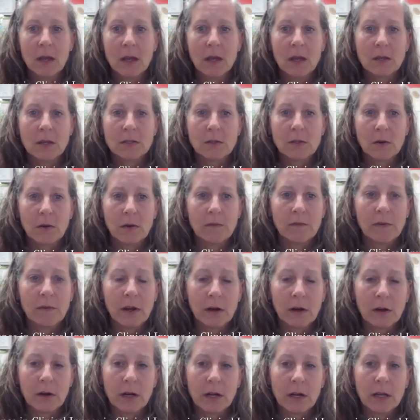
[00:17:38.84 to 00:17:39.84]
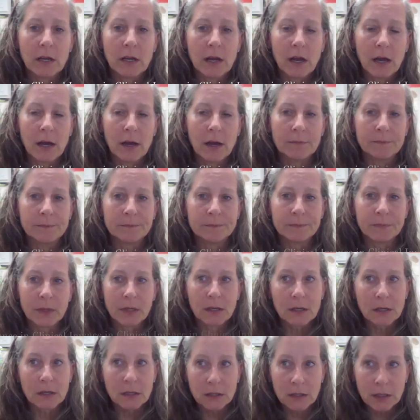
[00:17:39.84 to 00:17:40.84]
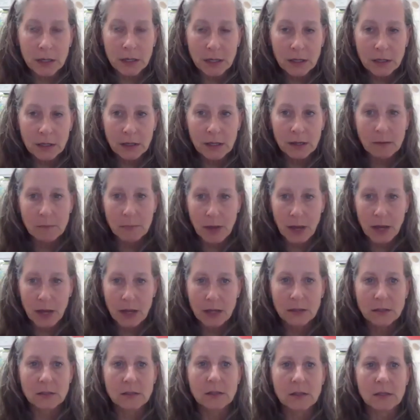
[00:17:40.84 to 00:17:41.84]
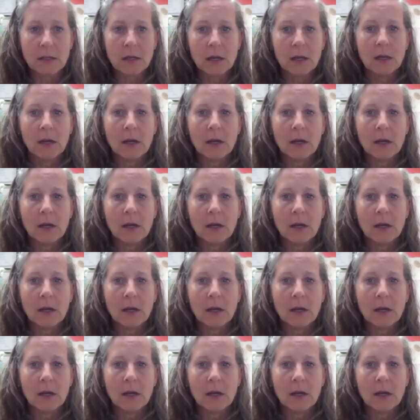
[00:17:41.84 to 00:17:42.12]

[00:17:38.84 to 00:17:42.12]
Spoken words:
So a very clinically based,